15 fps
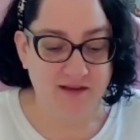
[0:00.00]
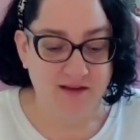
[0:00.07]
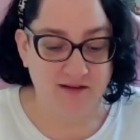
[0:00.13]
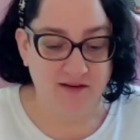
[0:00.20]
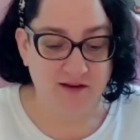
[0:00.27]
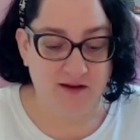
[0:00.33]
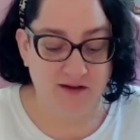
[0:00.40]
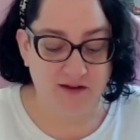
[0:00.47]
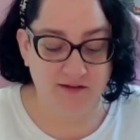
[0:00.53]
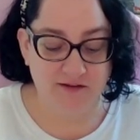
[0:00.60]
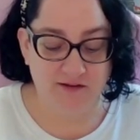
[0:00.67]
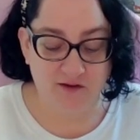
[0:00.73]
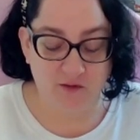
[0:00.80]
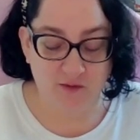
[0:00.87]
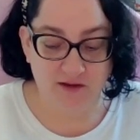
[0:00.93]
Not
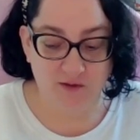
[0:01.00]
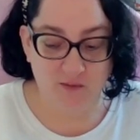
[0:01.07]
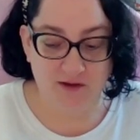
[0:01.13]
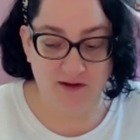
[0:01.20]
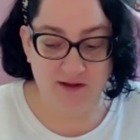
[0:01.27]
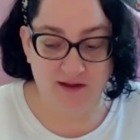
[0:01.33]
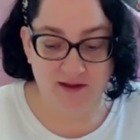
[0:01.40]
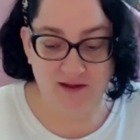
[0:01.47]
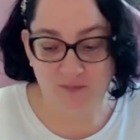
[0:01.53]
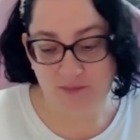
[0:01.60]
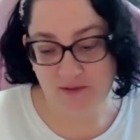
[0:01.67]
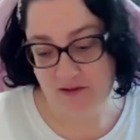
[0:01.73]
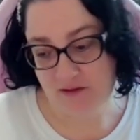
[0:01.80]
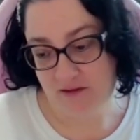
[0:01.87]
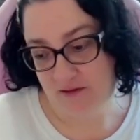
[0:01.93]
knowing what
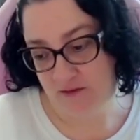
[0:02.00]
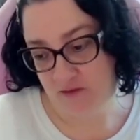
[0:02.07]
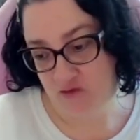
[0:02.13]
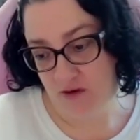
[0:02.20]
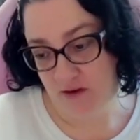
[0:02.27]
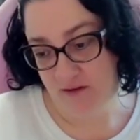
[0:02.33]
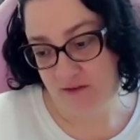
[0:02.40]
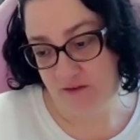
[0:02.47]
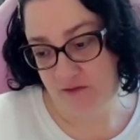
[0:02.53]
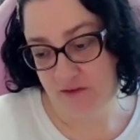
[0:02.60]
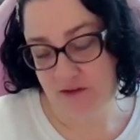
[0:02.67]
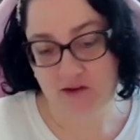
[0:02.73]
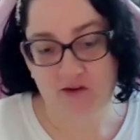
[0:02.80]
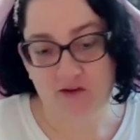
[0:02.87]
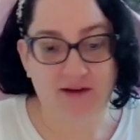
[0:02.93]
happened, trying to
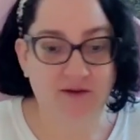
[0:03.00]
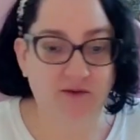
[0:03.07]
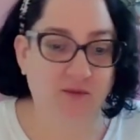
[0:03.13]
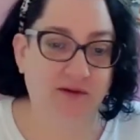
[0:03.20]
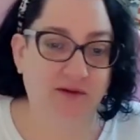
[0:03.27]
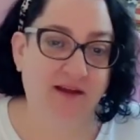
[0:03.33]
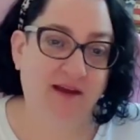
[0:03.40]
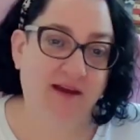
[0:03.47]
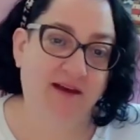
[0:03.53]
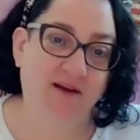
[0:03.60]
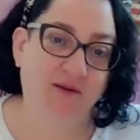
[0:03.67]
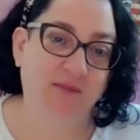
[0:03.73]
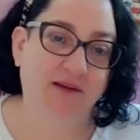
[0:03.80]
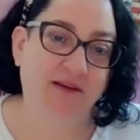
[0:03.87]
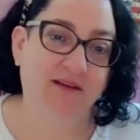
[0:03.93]
figure out what
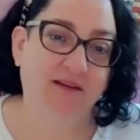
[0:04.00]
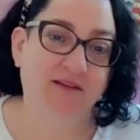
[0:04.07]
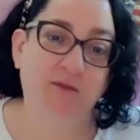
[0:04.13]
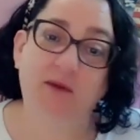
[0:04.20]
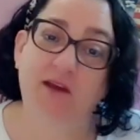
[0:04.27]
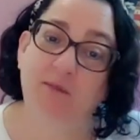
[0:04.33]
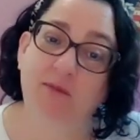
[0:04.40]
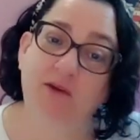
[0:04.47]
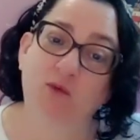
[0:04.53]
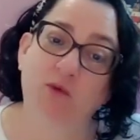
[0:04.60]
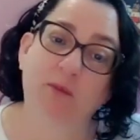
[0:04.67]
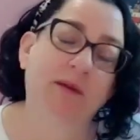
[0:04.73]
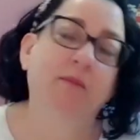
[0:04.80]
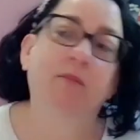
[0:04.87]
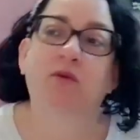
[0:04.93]
happened, maybe you
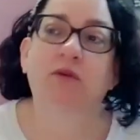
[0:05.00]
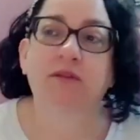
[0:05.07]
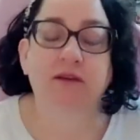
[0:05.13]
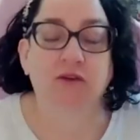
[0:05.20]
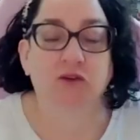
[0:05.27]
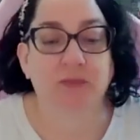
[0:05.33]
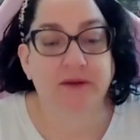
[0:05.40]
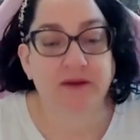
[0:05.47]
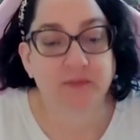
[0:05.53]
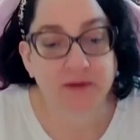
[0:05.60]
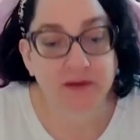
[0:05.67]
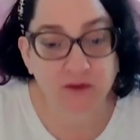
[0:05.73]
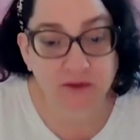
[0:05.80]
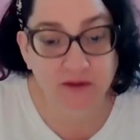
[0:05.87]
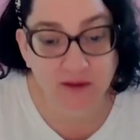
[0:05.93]
remember a little bit,
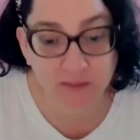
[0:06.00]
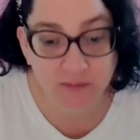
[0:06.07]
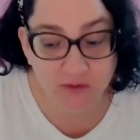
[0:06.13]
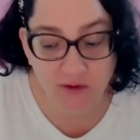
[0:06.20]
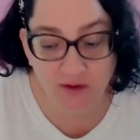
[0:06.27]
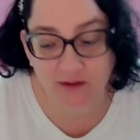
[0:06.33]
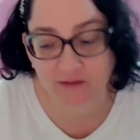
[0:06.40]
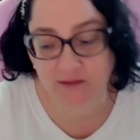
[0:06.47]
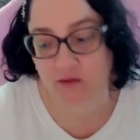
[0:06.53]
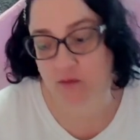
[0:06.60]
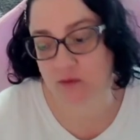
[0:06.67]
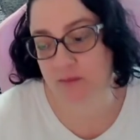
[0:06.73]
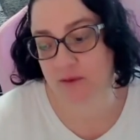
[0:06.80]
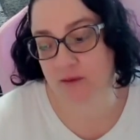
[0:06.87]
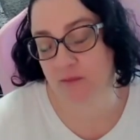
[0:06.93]
but you keep trying to
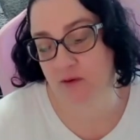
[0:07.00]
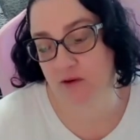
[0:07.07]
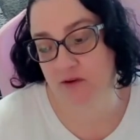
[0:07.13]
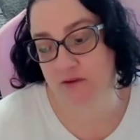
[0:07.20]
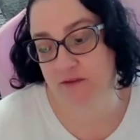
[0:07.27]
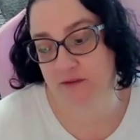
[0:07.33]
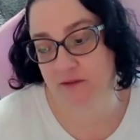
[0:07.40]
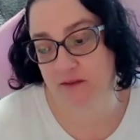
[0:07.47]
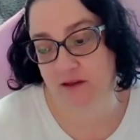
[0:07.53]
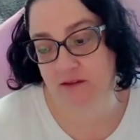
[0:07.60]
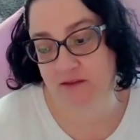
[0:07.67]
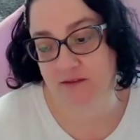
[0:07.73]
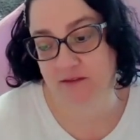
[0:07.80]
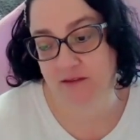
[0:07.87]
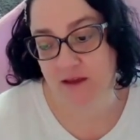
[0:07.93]
remember. So
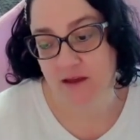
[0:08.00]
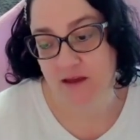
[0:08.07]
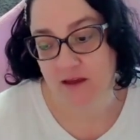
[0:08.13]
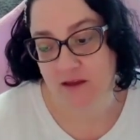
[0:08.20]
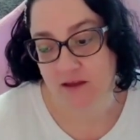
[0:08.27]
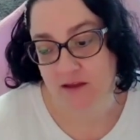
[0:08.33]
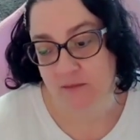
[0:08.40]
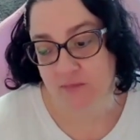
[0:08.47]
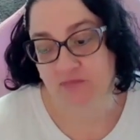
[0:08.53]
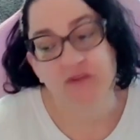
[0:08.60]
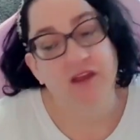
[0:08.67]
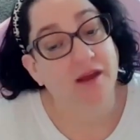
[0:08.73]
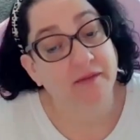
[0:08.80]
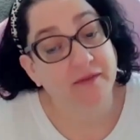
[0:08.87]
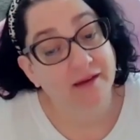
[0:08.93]

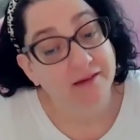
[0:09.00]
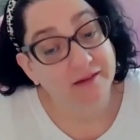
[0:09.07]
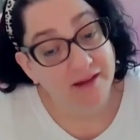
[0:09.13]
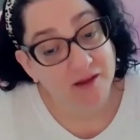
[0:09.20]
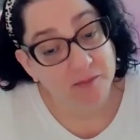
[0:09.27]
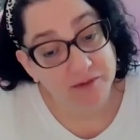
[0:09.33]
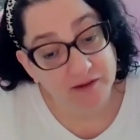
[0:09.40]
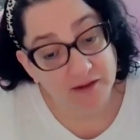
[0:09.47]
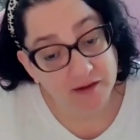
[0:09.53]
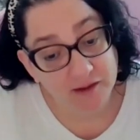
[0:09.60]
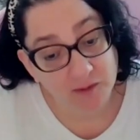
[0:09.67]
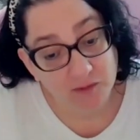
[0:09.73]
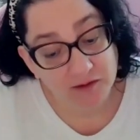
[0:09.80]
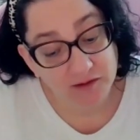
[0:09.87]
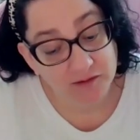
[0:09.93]
and that could happen to
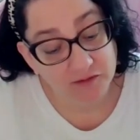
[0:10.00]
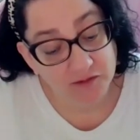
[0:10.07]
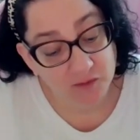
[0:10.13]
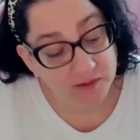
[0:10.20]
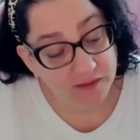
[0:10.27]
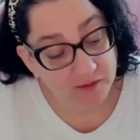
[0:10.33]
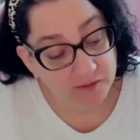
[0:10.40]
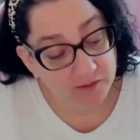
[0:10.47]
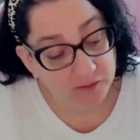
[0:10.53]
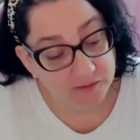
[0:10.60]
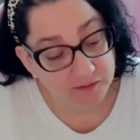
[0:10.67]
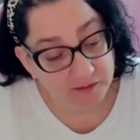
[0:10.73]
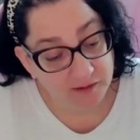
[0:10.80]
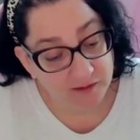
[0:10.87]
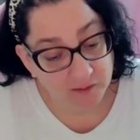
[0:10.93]
anyone, even without
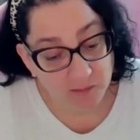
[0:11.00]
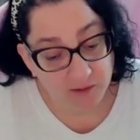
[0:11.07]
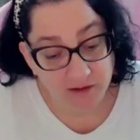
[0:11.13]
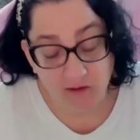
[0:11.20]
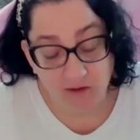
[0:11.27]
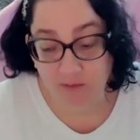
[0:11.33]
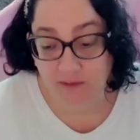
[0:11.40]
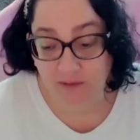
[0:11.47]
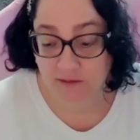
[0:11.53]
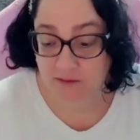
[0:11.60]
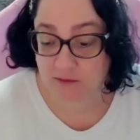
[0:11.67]
OCD, by all means.